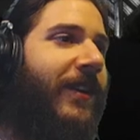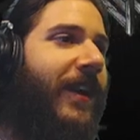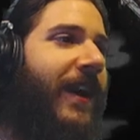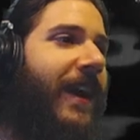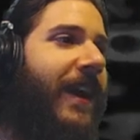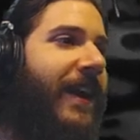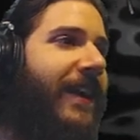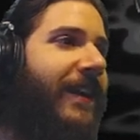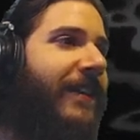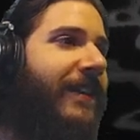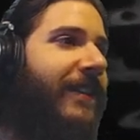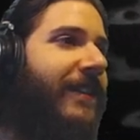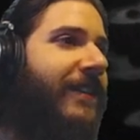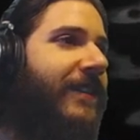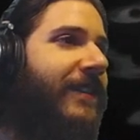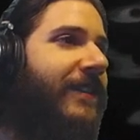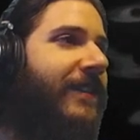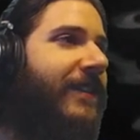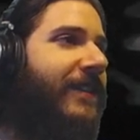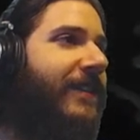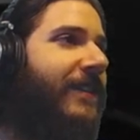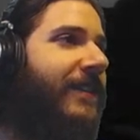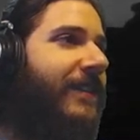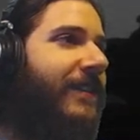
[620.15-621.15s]
ahead.
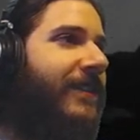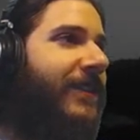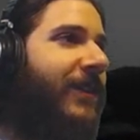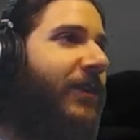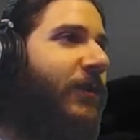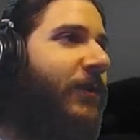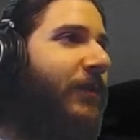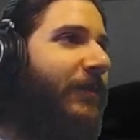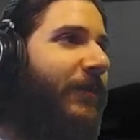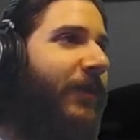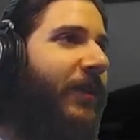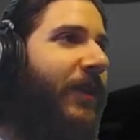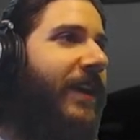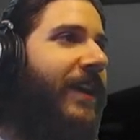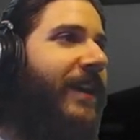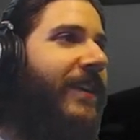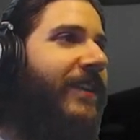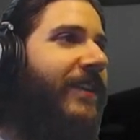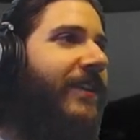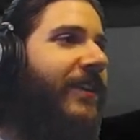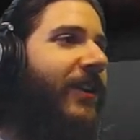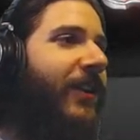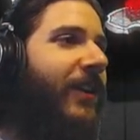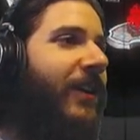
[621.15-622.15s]
Don't play
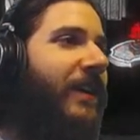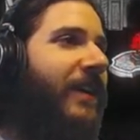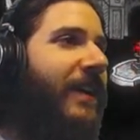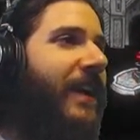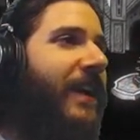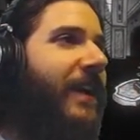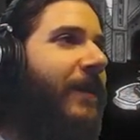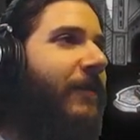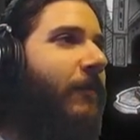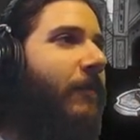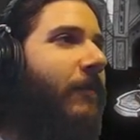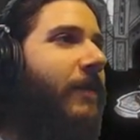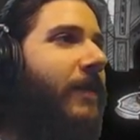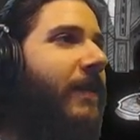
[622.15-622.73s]
the claw game.